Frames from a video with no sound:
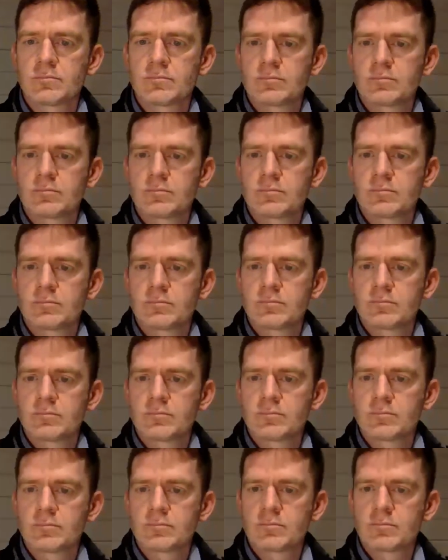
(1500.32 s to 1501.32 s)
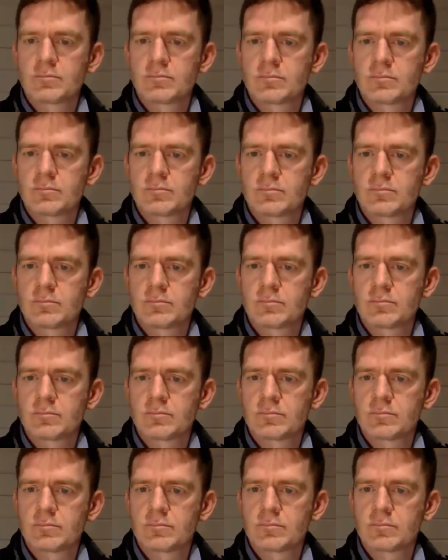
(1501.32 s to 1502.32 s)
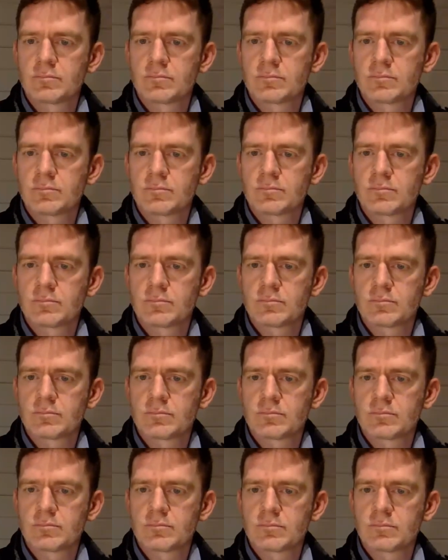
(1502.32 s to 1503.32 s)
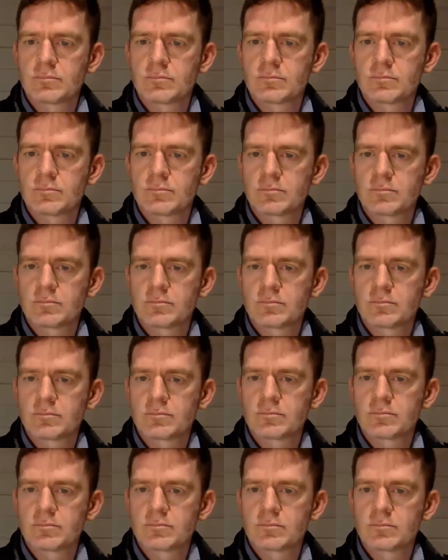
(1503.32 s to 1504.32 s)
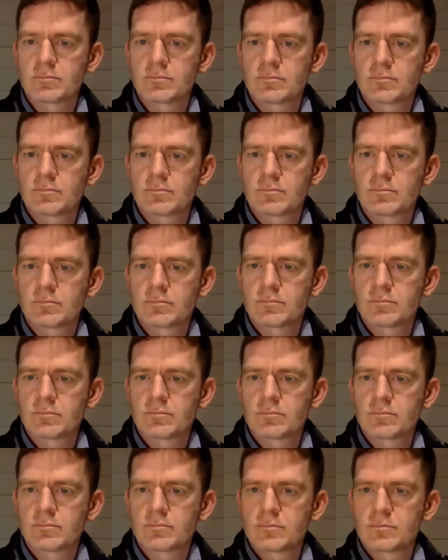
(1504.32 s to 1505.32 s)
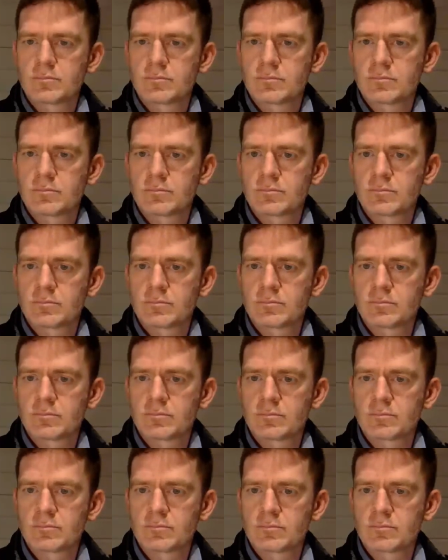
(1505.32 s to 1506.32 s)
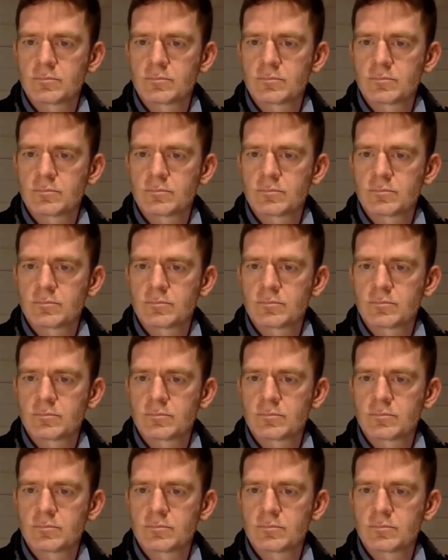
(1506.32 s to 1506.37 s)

[no speech]